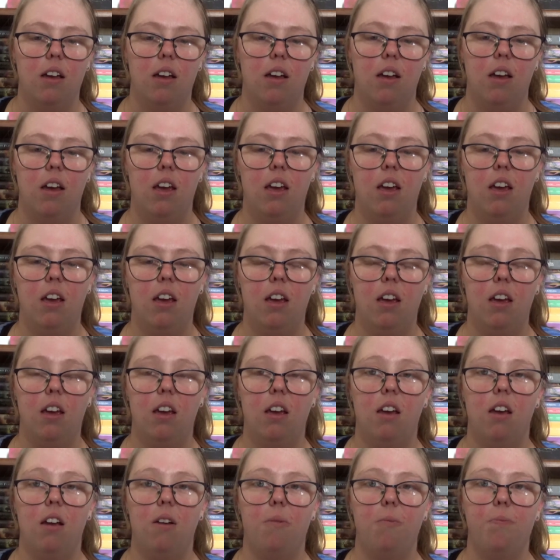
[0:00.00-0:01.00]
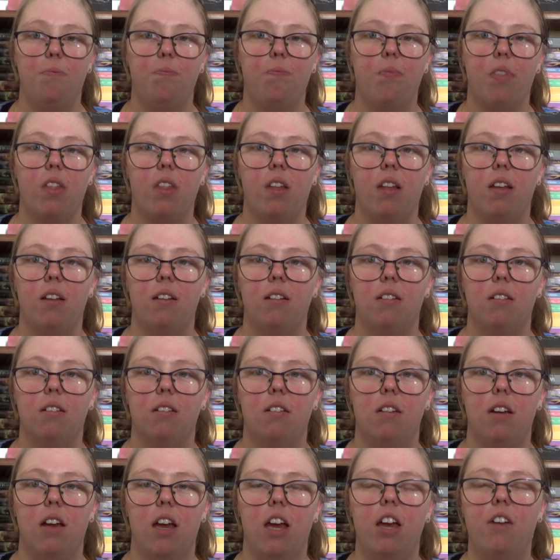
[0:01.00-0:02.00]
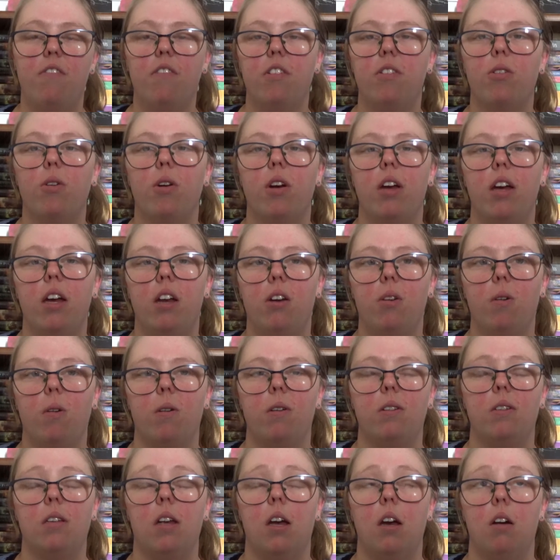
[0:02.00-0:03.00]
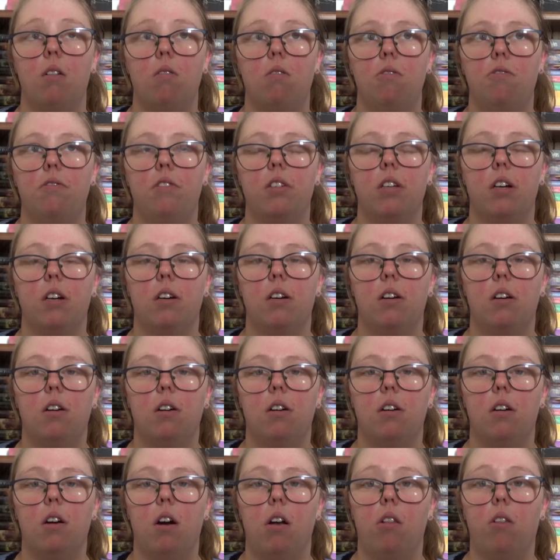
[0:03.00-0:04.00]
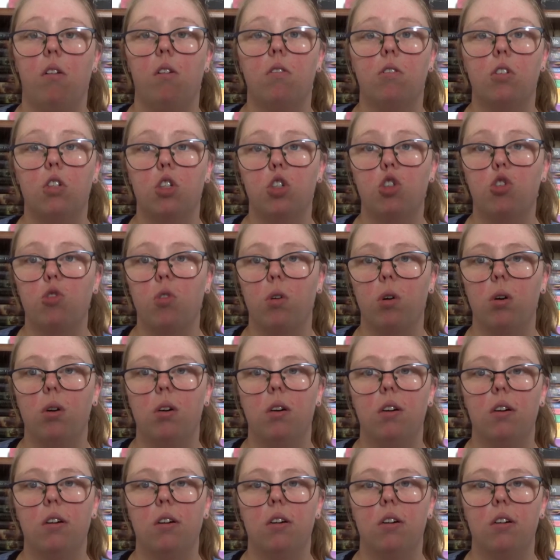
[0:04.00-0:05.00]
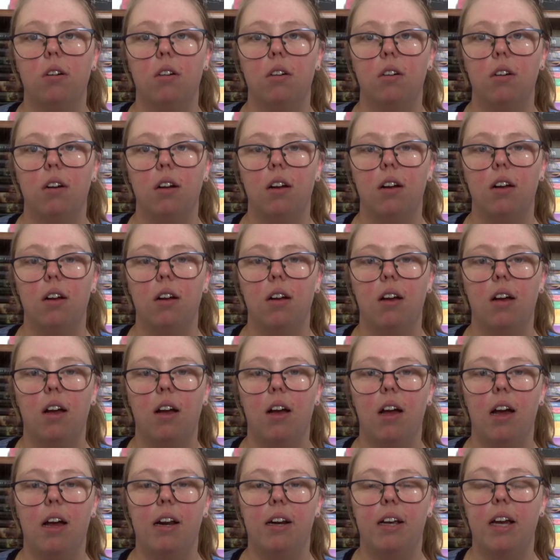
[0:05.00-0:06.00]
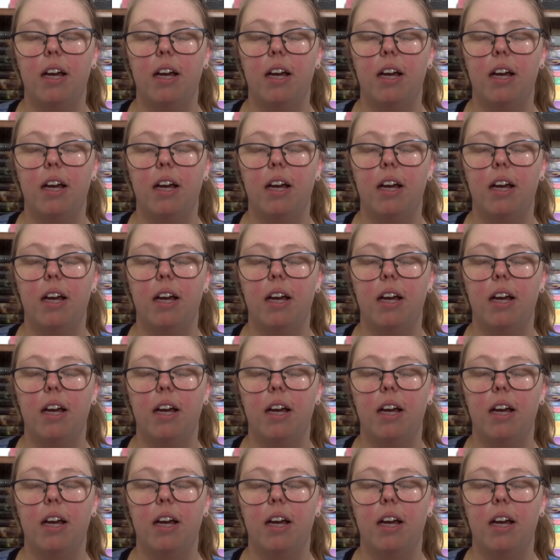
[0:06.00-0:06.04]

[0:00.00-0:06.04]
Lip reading: he, even though he knows elves are a lot stronger and